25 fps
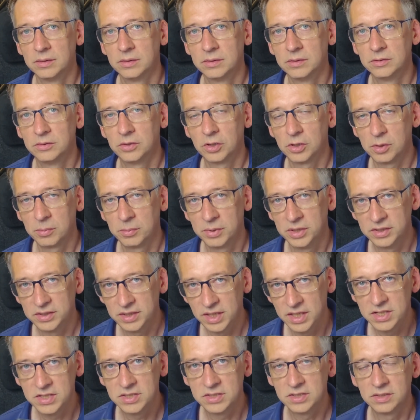
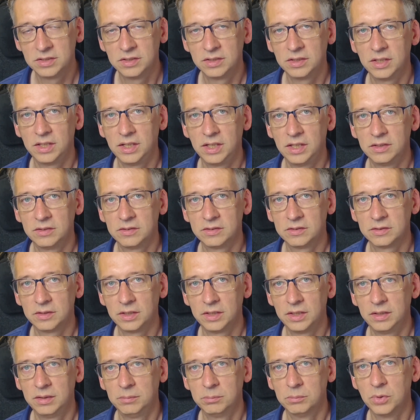Documentation is
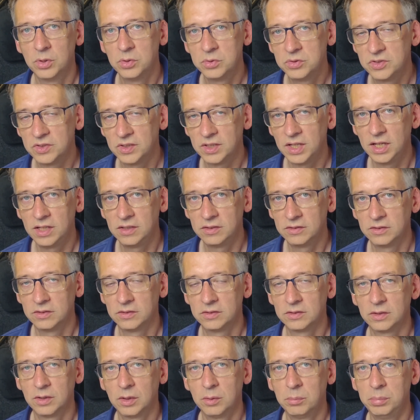in most
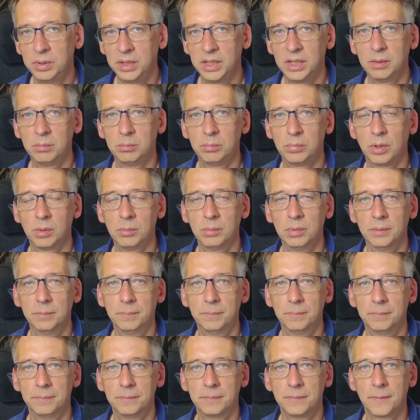cases a big problem.